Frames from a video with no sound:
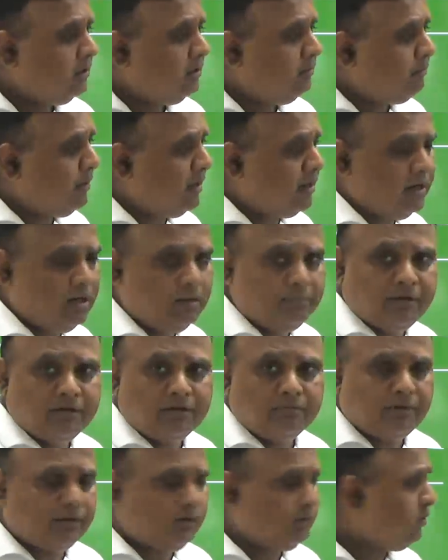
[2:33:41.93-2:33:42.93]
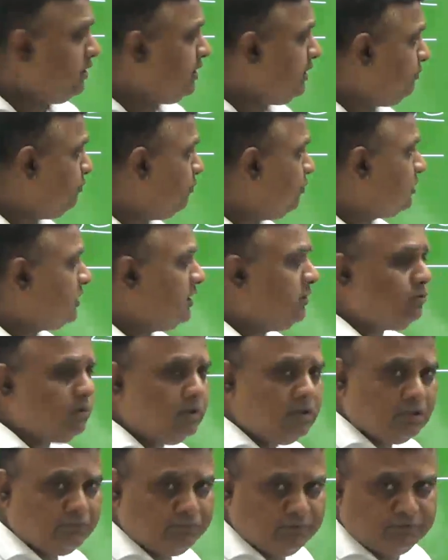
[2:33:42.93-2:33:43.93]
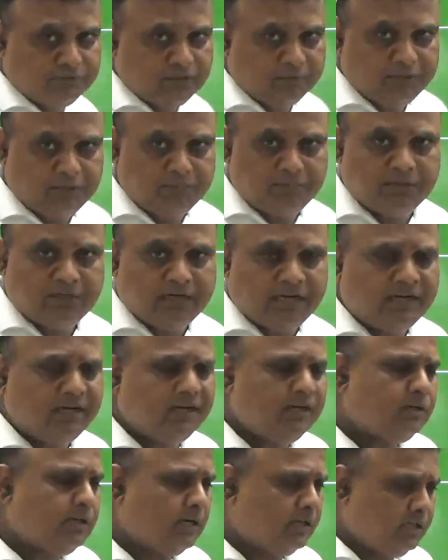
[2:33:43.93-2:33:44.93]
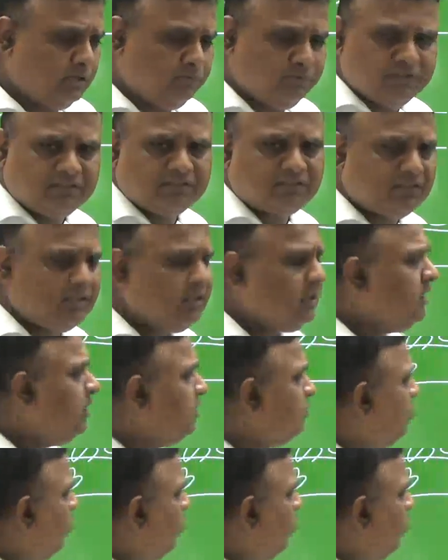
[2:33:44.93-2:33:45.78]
Parliament, but 24th and 25th Amendment added 31C. So